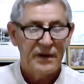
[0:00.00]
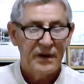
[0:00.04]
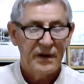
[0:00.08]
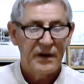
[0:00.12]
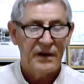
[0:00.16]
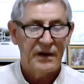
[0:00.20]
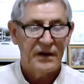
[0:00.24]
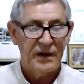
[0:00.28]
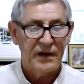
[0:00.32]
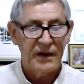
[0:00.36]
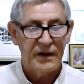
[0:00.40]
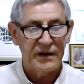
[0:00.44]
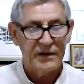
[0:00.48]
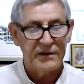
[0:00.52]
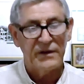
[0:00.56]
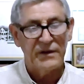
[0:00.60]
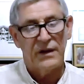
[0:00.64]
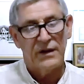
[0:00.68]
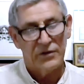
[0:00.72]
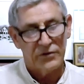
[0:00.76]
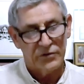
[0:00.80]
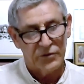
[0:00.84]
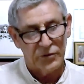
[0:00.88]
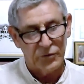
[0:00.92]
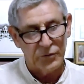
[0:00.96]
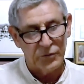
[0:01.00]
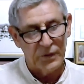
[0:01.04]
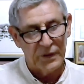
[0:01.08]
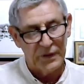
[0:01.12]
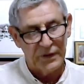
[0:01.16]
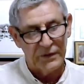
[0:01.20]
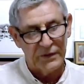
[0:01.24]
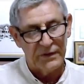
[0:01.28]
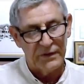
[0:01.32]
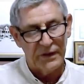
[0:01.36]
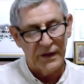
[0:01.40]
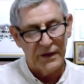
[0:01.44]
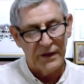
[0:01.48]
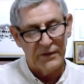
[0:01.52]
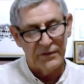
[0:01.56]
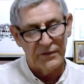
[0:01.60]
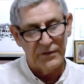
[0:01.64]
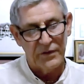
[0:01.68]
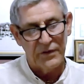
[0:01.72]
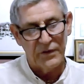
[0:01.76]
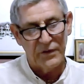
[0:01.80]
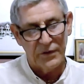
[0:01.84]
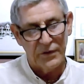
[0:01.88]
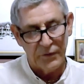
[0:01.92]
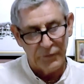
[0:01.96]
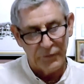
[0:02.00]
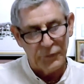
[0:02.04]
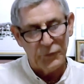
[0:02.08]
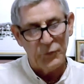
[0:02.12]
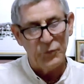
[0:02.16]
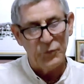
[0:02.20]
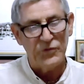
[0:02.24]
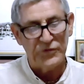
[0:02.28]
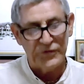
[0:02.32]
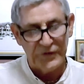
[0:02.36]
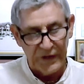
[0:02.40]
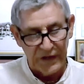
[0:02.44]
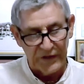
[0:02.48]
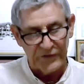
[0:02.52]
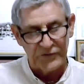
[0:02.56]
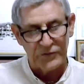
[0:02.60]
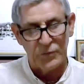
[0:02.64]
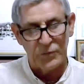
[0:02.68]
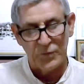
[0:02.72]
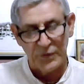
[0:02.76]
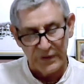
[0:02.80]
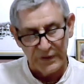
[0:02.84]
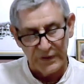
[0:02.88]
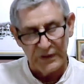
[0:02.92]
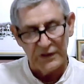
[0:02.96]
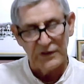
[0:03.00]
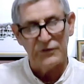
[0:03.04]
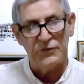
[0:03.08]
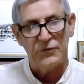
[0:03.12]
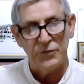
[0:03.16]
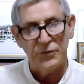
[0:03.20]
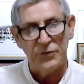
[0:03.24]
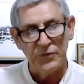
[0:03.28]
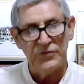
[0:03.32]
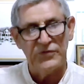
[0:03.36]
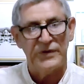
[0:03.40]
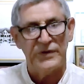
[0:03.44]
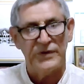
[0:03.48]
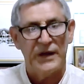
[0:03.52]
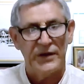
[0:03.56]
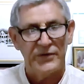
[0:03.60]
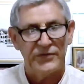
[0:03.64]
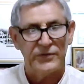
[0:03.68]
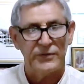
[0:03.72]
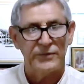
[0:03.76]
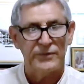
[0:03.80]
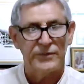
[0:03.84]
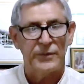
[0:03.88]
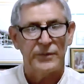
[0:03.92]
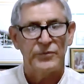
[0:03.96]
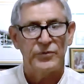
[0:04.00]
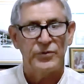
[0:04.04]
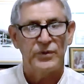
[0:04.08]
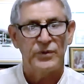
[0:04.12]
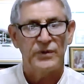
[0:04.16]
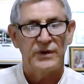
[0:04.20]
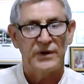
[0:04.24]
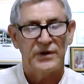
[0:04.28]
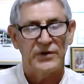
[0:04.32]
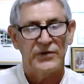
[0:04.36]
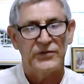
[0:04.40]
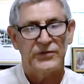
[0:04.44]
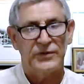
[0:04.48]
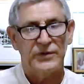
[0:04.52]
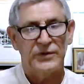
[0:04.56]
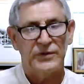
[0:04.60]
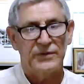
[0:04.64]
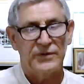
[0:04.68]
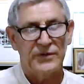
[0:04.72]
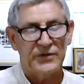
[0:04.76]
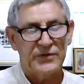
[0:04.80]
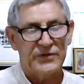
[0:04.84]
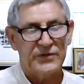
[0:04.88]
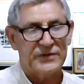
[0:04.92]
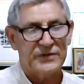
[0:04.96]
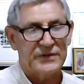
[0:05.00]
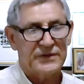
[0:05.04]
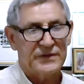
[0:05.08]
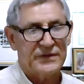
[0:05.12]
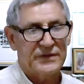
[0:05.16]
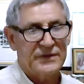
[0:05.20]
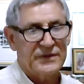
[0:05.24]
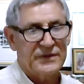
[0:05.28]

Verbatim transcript: uh, and, in, and enthusiasm. We get enthusiasm from doing our service.